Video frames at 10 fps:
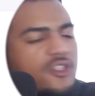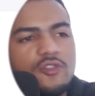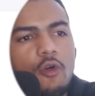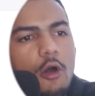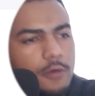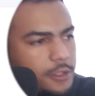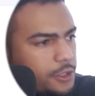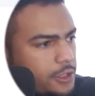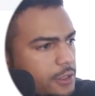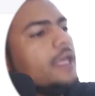
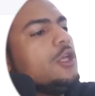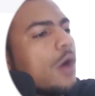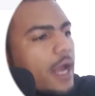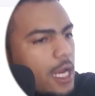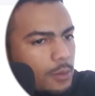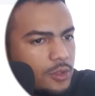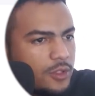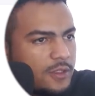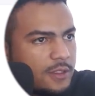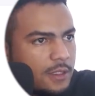storage, you're able
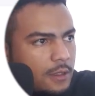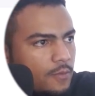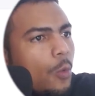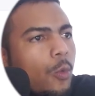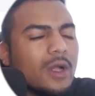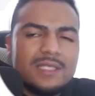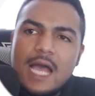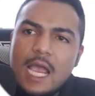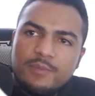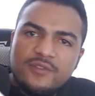to see what
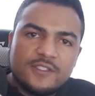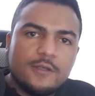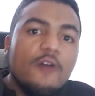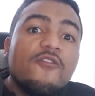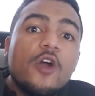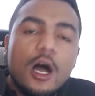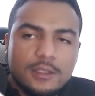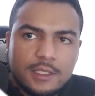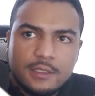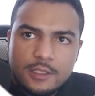types of
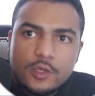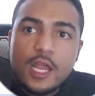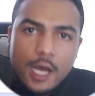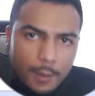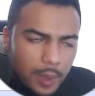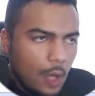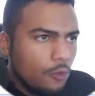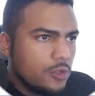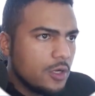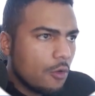content you can
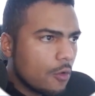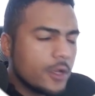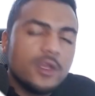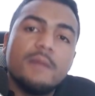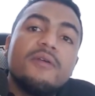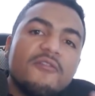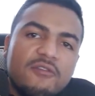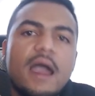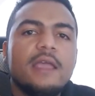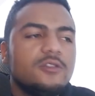upload or you can
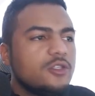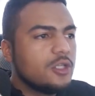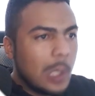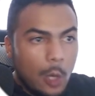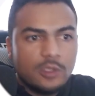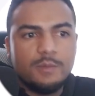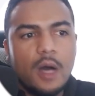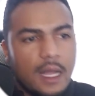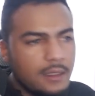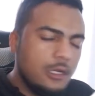provide to
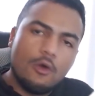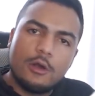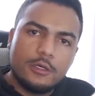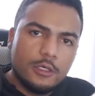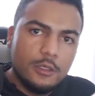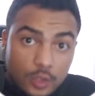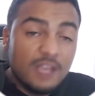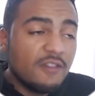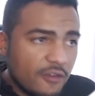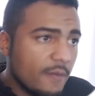CloseBot in order to
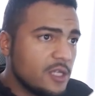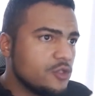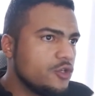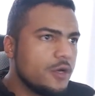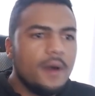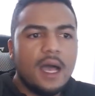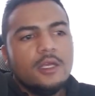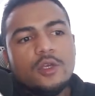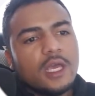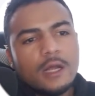give information to your bot.
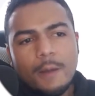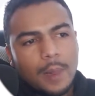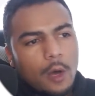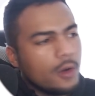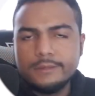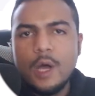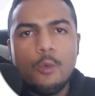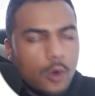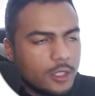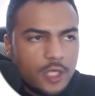You can upload a
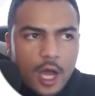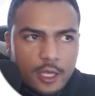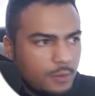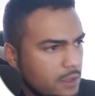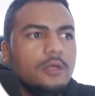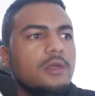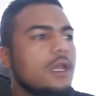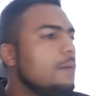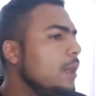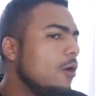Word document, you can
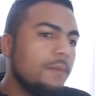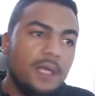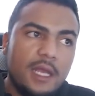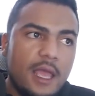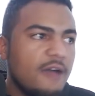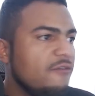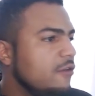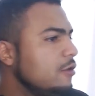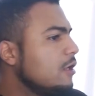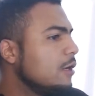upload a
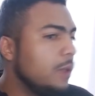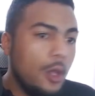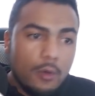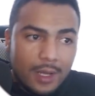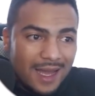PDF, you can upload